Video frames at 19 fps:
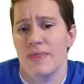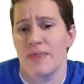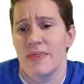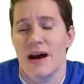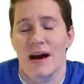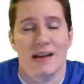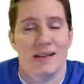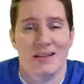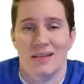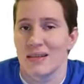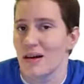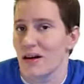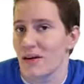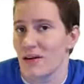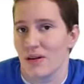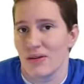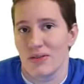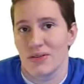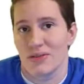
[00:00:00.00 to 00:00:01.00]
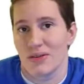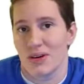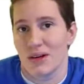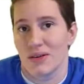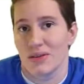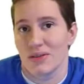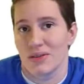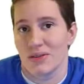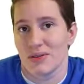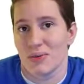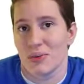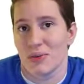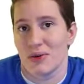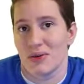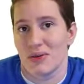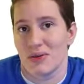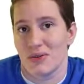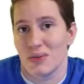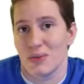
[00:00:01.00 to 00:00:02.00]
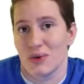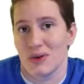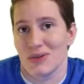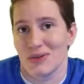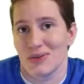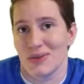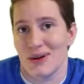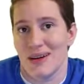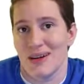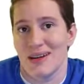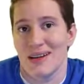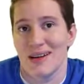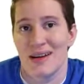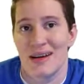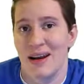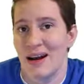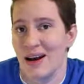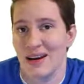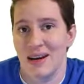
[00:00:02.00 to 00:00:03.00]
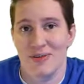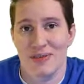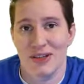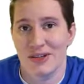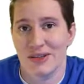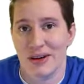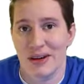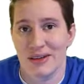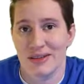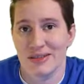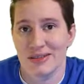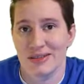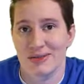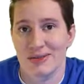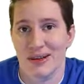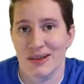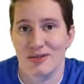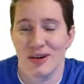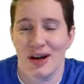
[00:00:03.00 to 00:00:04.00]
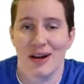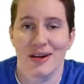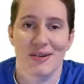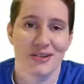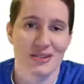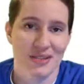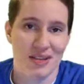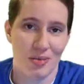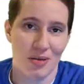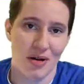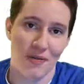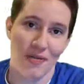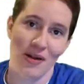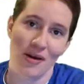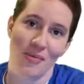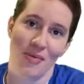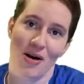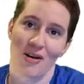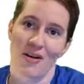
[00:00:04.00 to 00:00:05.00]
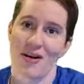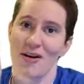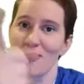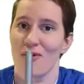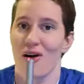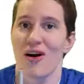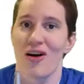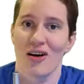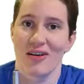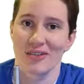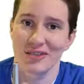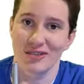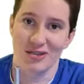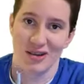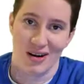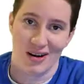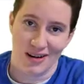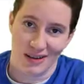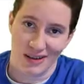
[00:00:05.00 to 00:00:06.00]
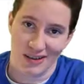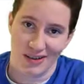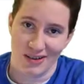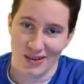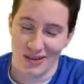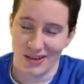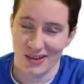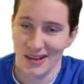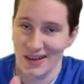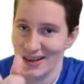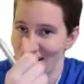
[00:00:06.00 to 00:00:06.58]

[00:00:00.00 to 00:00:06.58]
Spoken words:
that's not all the triangles in the world, right? Not every triangle is a right triangle. Some of them are a wrong triangle.